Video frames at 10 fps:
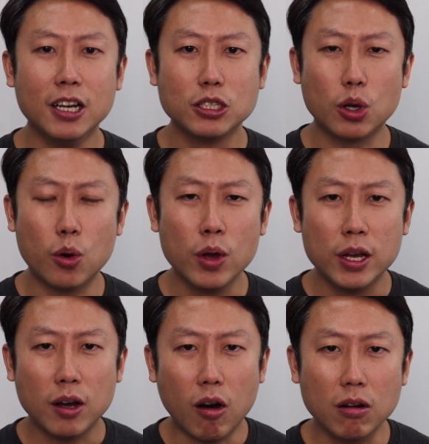So
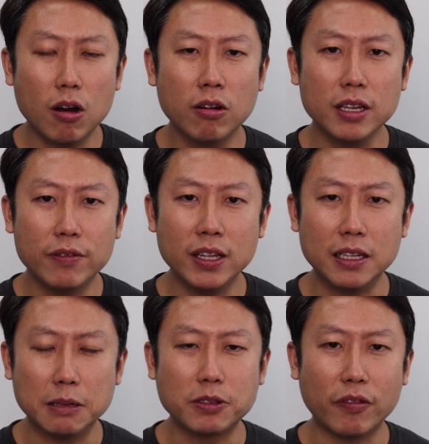Hong Kong, even
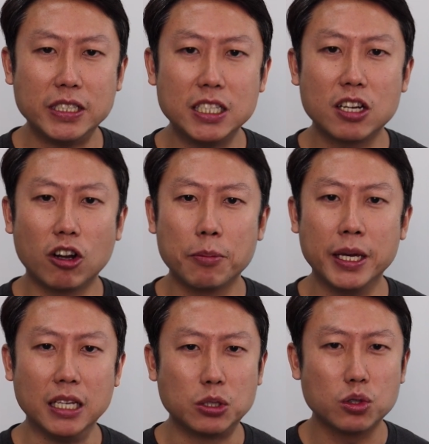in terms of its
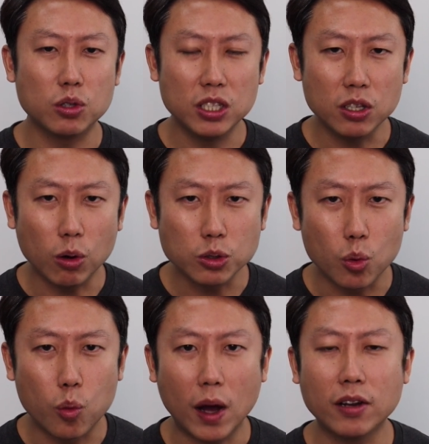economy, is also
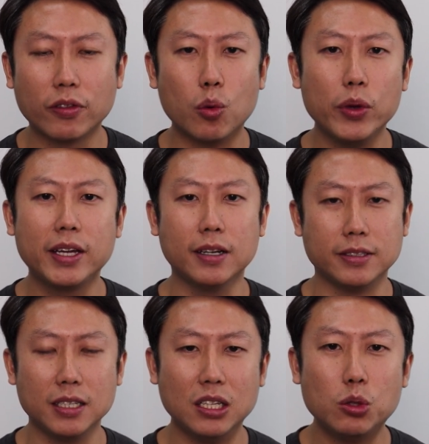one of the
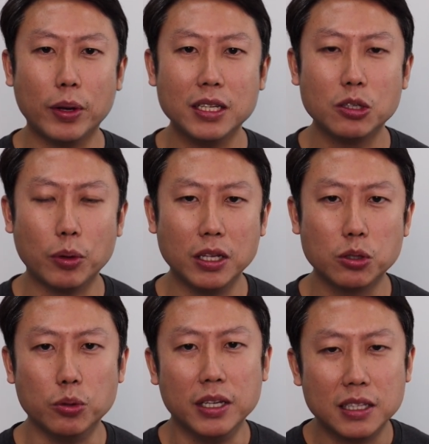weakest in
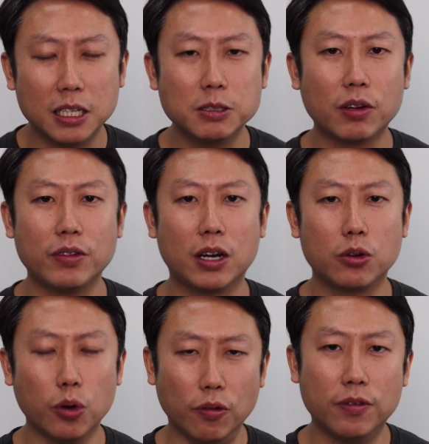2022 in terms of their
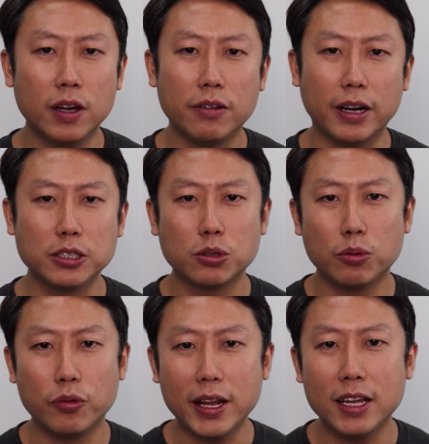growth, right? So
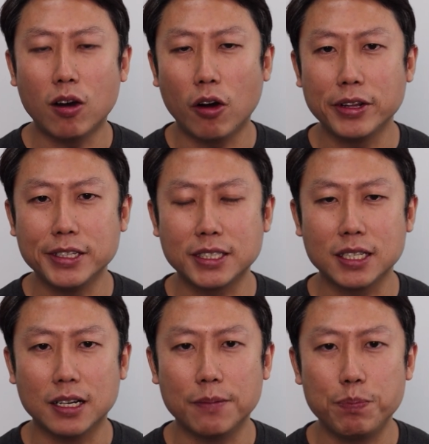really all this
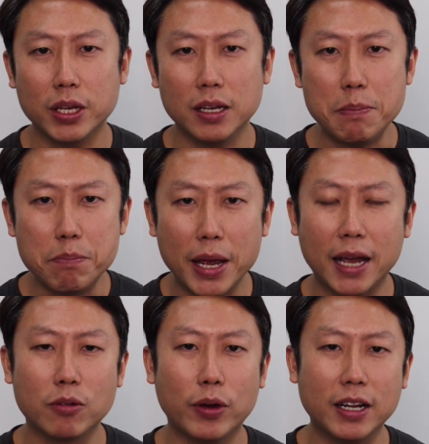
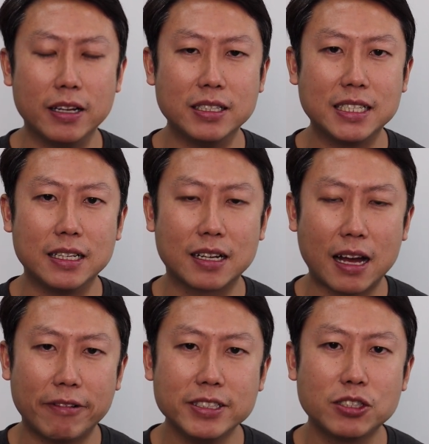impact, whether it is the
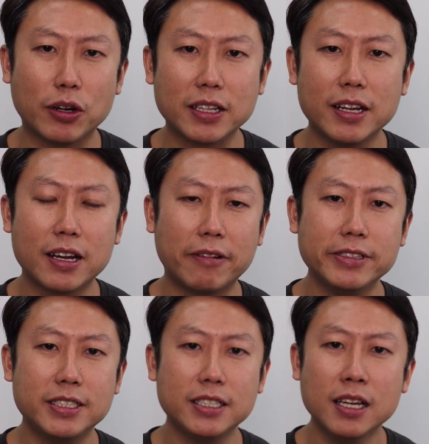current strengthening
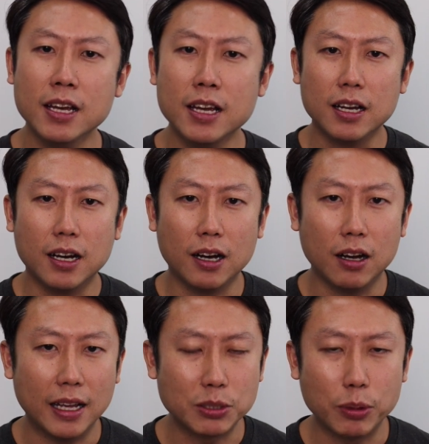currency,
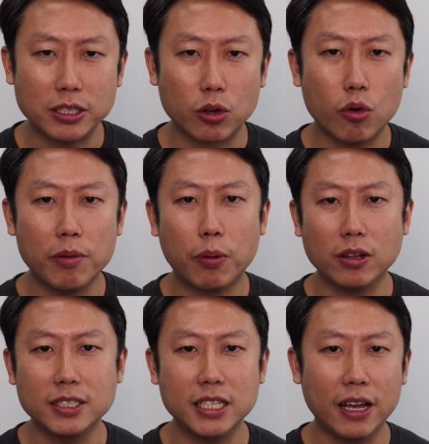as well as the COVID
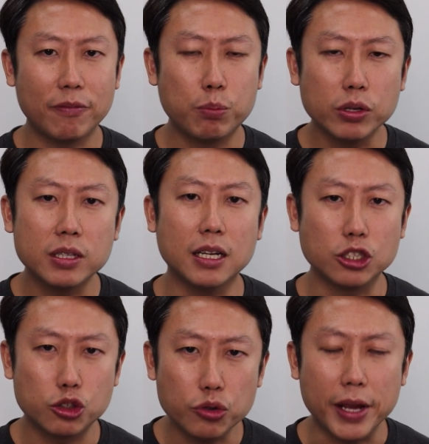policy, have put a
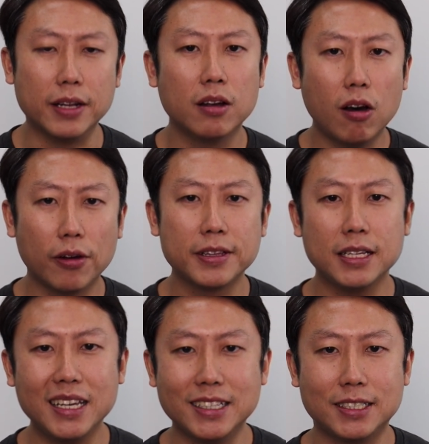strain on
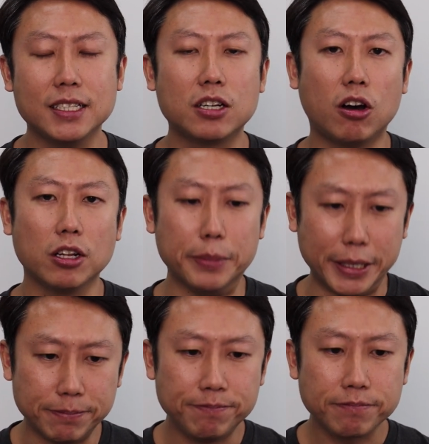its
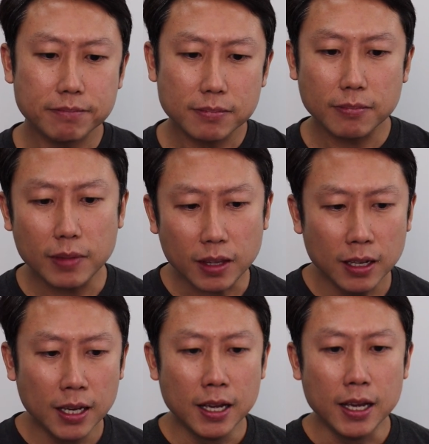economy.
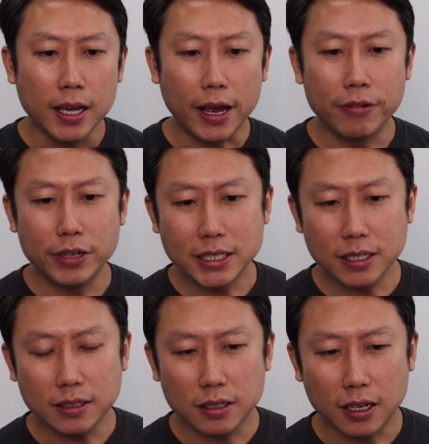And
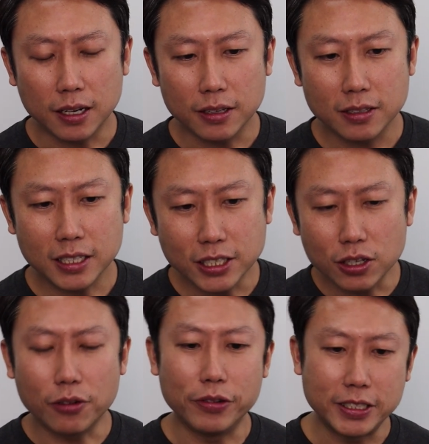reason, this is
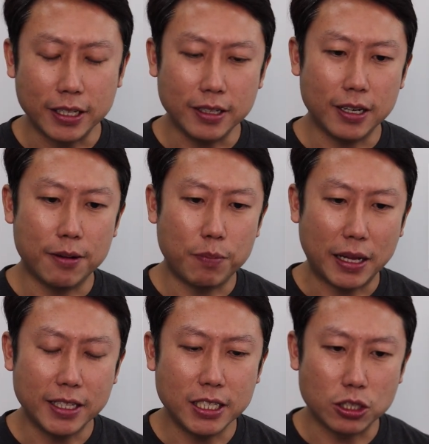not reason,
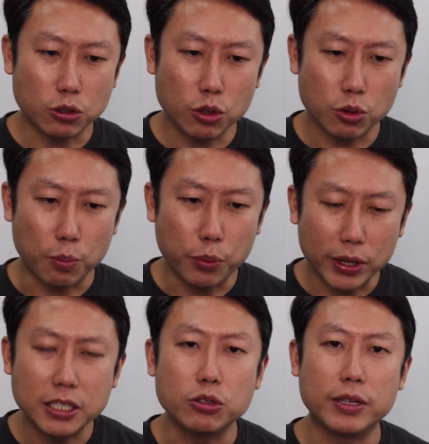but this is also to
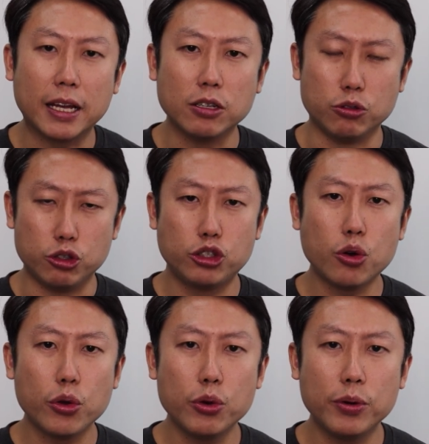put things together to
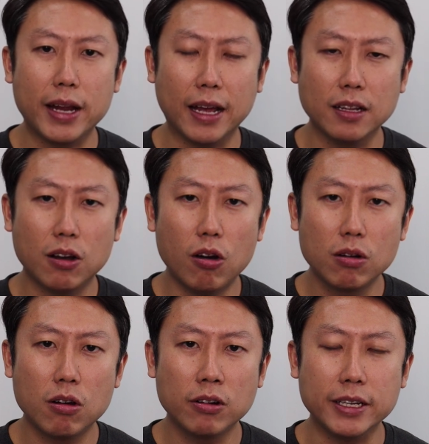show you that
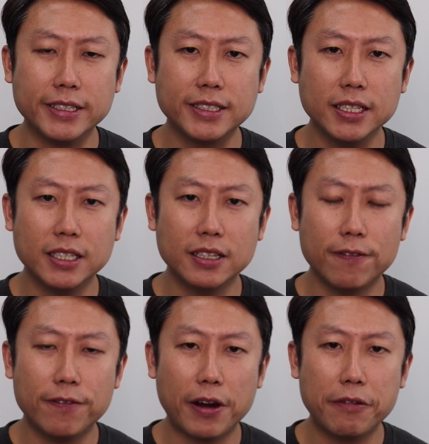Hong Kong is in a
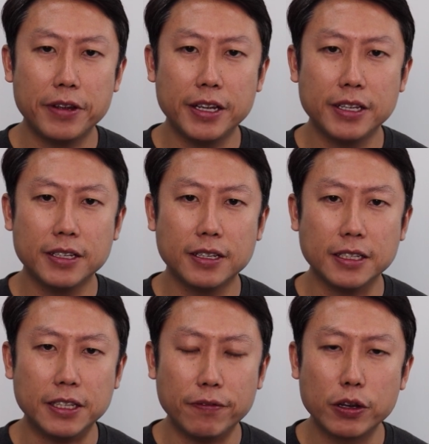very
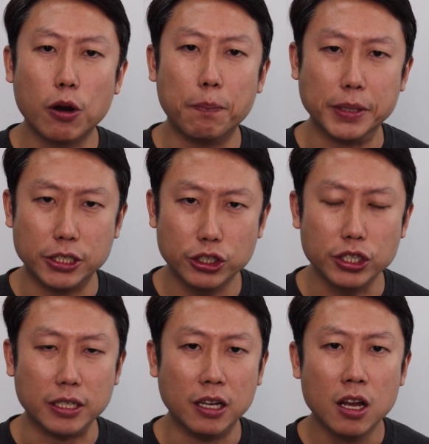difficult
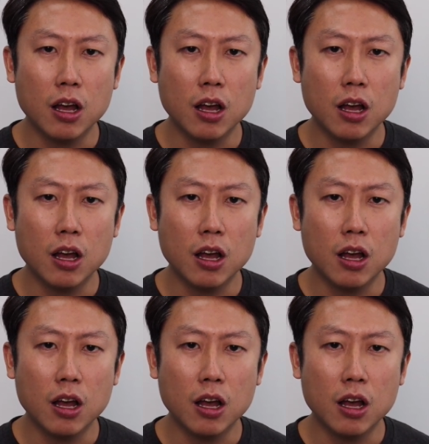position.